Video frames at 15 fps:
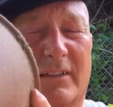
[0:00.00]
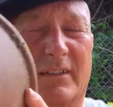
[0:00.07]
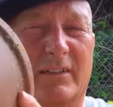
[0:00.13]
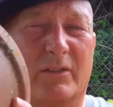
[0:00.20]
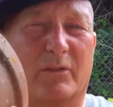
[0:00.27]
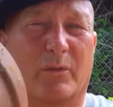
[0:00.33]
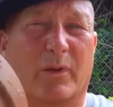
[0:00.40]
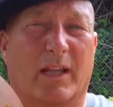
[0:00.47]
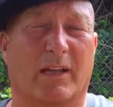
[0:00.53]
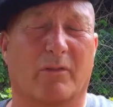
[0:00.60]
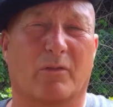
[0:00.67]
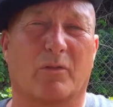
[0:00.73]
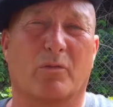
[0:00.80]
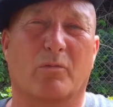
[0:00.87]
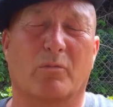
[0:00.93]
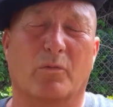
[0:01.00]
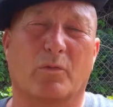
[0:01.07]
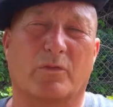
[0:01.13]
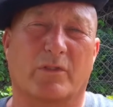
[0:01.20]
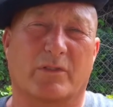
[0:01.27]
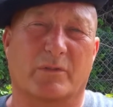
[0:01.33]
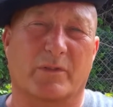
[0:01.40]
to allow
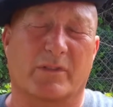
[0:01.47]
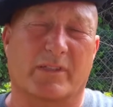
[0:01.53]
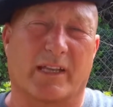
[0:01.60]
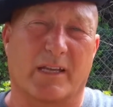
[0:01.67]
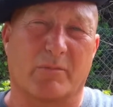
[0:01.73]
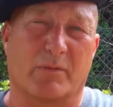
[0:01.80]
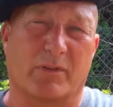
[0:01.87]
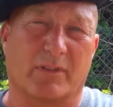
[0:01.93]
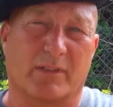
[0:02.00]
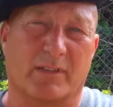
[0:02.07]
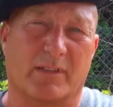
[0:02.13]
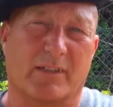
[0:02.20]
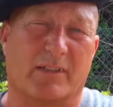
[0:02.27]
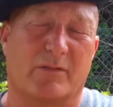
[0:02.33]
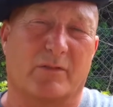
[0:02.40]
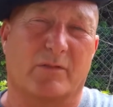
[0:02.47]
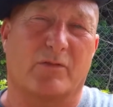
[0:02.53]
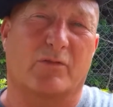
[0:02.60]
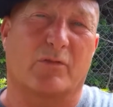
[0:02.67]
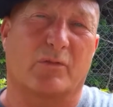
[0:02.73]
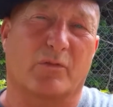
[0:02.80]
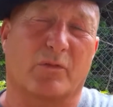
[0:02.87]
water to escape, to
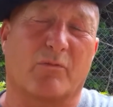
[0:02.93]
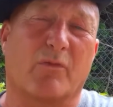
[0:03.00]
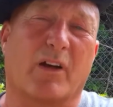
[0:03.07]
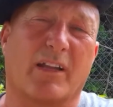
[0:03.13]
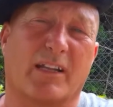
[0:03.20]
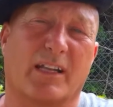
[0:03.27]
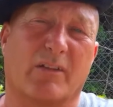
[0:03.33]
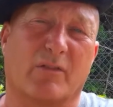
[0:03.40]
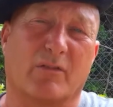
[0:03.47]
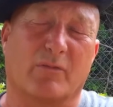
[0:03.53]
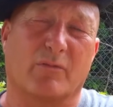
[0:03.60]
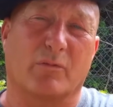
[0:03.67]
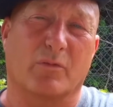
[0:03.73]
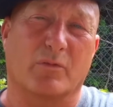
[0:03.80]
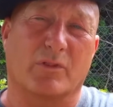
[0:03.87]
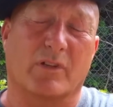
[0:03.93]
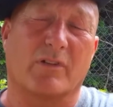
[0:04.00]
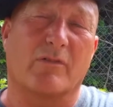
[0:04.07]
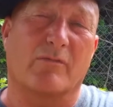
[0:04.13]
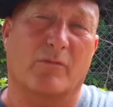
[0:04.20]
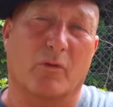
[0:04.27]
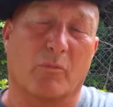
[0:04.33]
ensure the right level of water
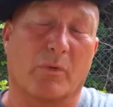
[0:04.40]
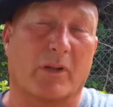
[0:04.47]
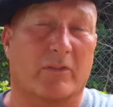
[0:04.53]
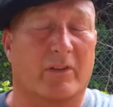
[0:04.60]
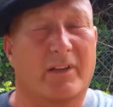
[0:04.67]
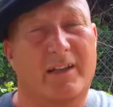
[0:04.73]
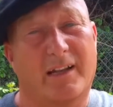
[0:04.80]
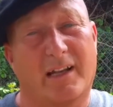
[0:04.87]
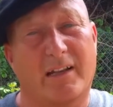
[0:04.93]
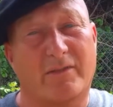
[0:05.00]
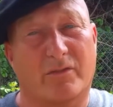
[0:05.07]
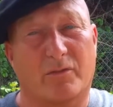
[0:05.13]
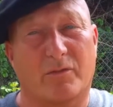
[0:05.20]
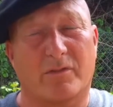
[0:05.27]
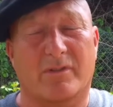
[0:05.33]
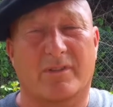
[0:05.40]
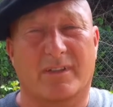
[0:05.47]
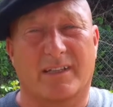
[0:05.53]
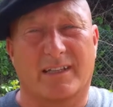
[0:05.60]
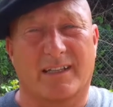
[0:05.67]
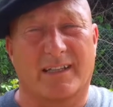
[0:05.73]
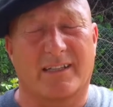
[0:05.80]
for the plant. Unless of course
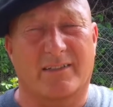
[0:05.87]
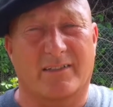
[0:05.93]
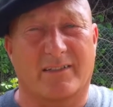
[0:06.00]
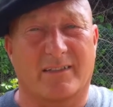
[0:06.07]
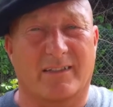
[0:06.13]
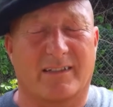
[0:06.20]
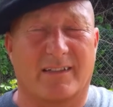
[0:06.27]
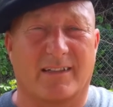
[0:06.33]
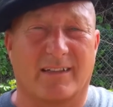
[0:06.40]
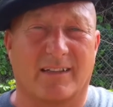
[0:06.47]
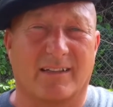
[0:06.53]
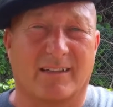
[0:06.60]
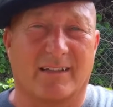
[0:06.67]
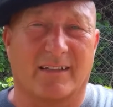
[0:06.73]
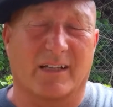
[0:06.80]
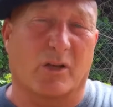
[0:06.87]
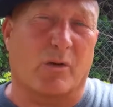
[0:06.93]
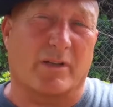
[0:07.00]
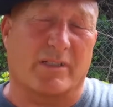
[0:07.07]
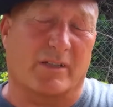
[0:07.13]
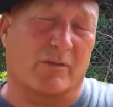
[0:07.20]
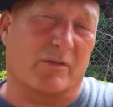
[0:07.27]
it's an
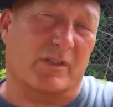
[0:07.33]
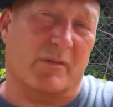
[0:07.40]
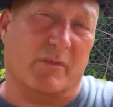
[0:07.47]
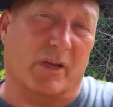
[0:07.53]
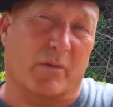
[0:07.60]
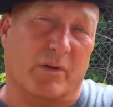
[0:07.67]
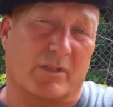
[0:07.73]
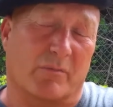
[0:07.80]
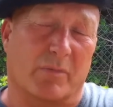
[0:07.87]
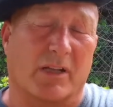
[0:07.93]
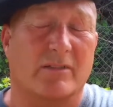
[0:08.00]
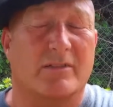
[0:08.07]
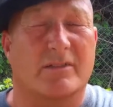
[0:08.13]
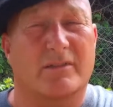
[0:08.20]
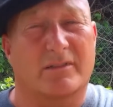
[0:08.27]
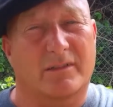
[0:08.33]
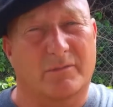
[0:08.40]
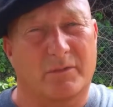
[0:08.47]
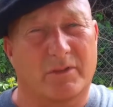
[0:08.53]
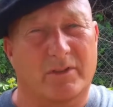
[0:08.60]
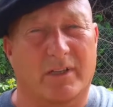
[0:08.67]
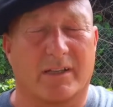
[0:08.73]
aquatic or semi-aquatic plant, in
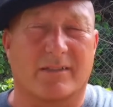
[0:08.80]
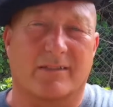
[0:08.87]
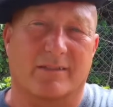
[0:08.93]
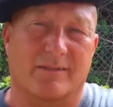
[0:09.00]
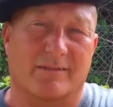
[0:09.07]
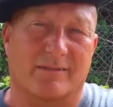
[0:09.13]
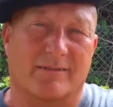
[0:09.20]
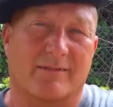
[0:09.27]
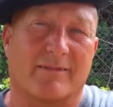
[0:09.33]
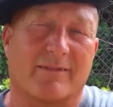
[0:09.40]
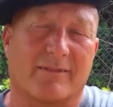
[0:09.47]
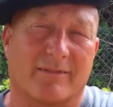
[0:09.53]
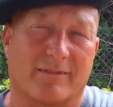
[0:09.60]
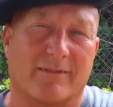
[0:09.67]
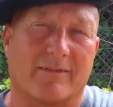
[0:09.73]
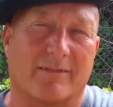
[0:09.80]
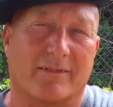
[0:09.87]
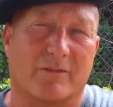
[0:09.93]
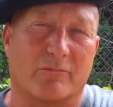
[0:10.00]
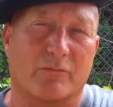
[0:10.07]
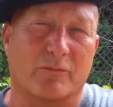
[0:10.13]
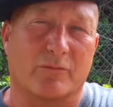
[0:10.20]
which case the
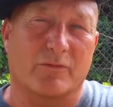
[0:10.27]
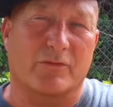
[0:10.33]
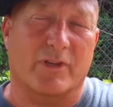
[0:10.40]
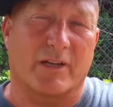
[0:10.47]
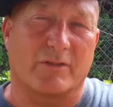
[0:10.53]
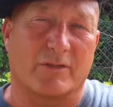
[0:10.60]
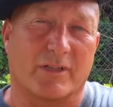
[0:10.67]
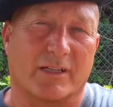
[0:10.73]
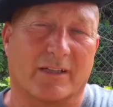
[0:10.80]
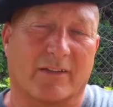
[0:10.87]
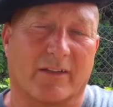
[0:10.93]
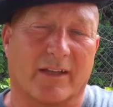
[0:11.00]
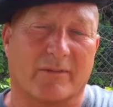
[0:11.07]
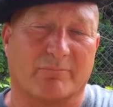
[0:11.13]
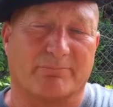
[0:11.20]
rules change a little there.